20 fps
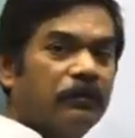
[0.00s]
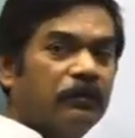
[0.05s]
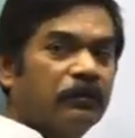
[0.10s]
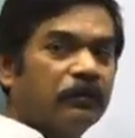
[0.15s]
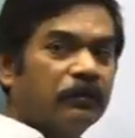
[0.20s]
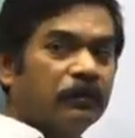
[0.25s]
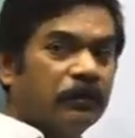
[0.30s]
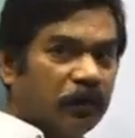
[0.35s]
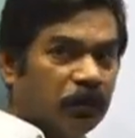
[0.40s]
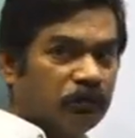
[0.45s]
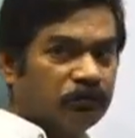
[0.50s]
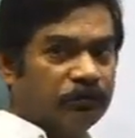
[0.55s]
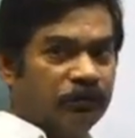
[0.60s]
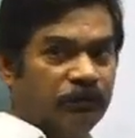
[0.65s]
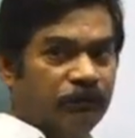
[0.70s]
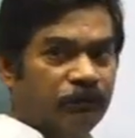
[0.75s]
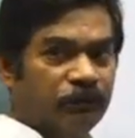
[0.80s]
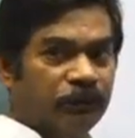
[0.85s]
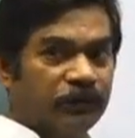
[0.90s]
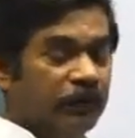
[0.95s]
Now see,
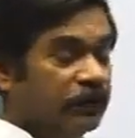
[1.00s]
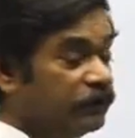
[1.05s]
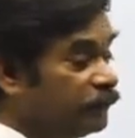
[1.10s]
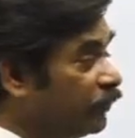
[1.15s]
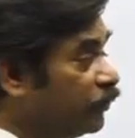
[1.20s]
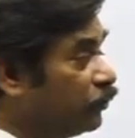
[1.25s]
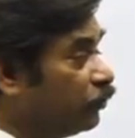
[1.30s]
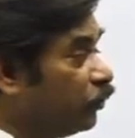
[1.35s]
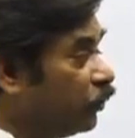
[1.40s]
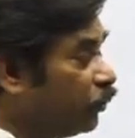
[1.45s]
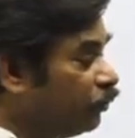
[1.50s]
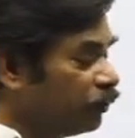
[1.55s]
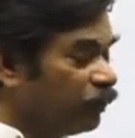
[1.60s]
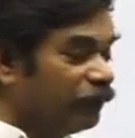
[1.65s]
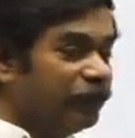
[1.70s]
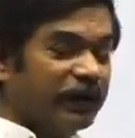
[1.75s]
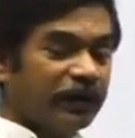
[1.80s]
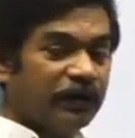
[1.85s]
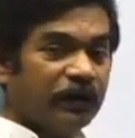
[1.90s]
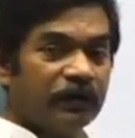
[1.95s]
as I told you in the
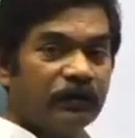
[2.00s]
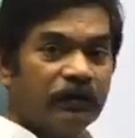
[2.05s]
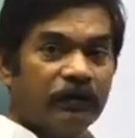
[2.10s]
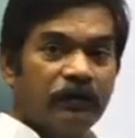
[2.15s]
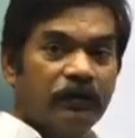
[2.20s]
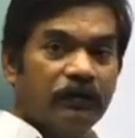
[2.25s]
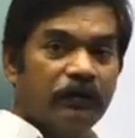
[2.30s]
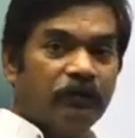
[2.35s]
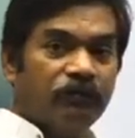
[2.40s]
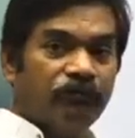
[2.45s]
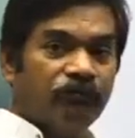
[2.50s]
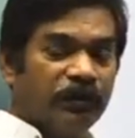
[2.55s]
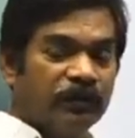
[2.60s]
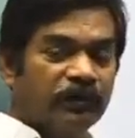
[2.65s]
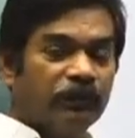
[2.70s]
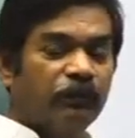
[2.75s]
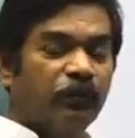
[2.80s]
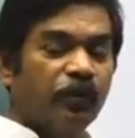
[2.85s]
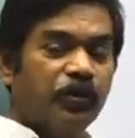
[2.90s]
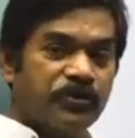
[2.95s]
beginning, when
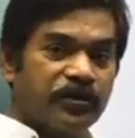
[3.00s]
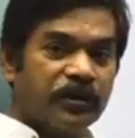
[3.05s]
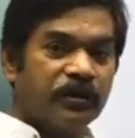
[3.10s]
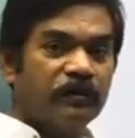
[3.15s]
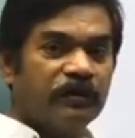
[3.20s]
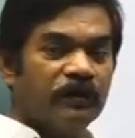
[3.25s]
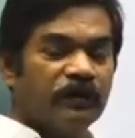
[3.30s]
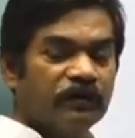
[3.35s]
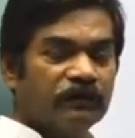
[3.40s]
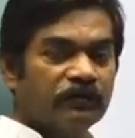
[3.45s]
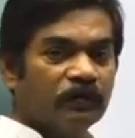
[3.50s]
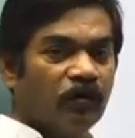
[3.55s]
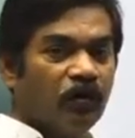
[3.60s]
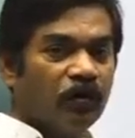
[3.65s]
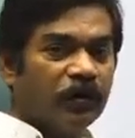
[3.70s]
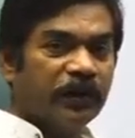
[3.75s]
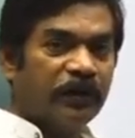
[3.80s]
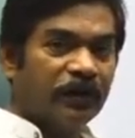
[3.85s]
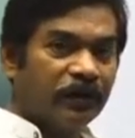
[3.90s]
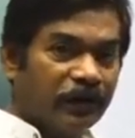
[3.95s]
the motion is
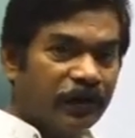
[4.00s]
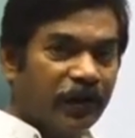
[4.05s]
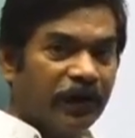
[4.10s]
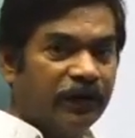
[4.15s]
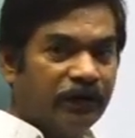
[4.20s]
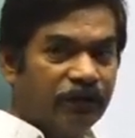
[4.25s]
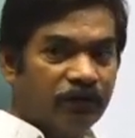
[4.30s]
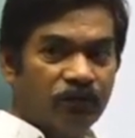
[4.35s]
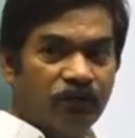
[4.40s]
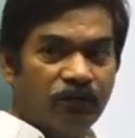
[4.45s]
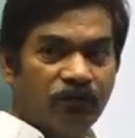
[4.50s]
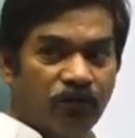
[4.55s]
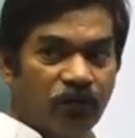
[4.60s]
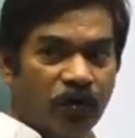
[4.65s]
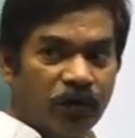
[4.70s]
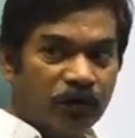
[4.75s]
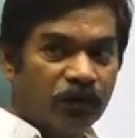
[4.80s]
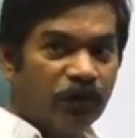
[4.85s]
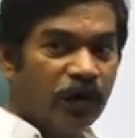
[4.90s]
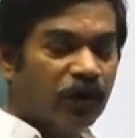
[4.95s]
on an incline,
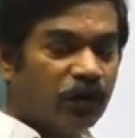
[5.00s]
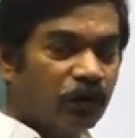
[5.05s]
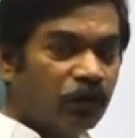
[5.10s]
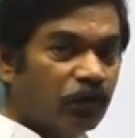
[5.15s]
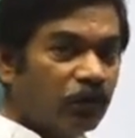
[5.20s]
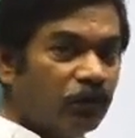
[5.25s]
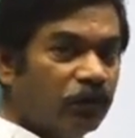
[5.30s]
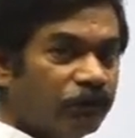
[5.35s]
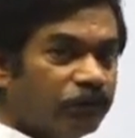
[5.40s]
what you have to do?